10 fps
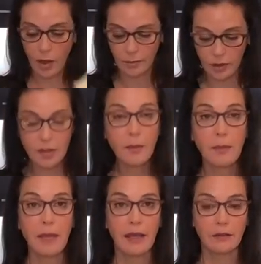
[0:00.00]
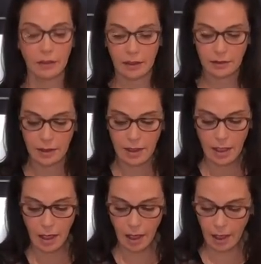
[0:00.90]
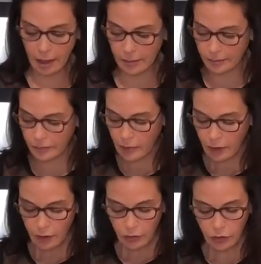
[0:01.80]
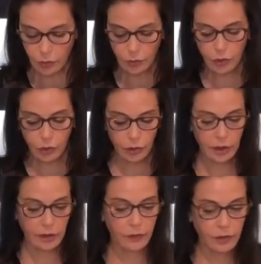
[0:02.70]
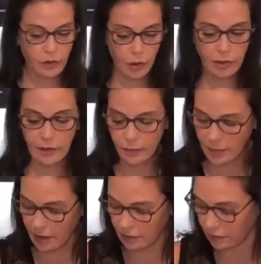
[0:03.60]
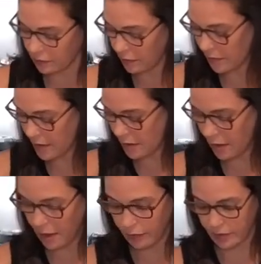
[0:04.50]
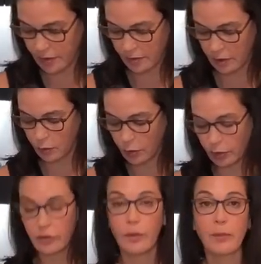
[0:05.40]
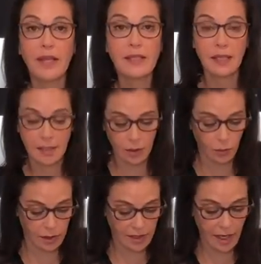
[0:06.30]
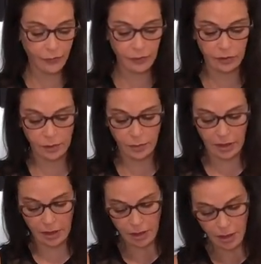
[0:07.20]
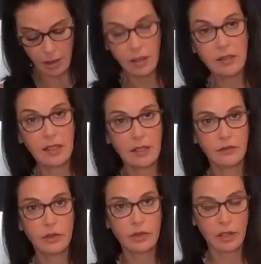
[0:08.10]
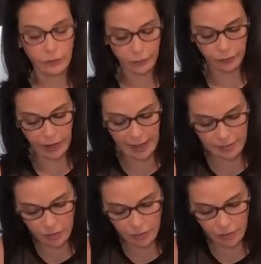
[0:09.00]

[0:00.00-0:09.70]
I'm using my mandolin. You could, if you don't have a mandolin, let me see how this is going to work. The best idea would definitely be to give yourself a flat